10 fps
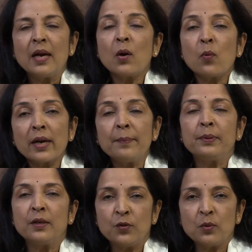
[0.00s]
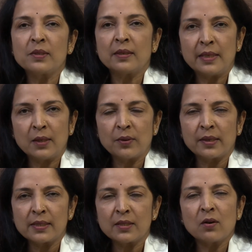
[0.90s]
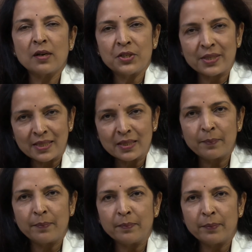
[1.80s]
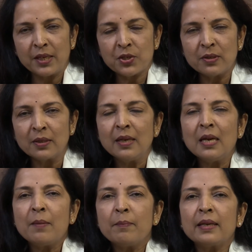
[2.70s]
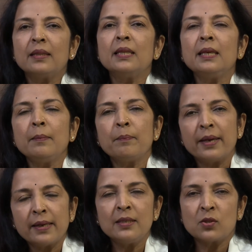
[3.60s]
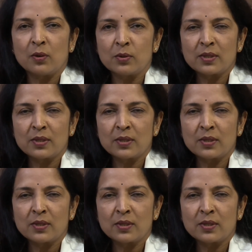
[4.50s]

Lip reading: avoid perfumes and deodorants, not just the patient, but the parents also.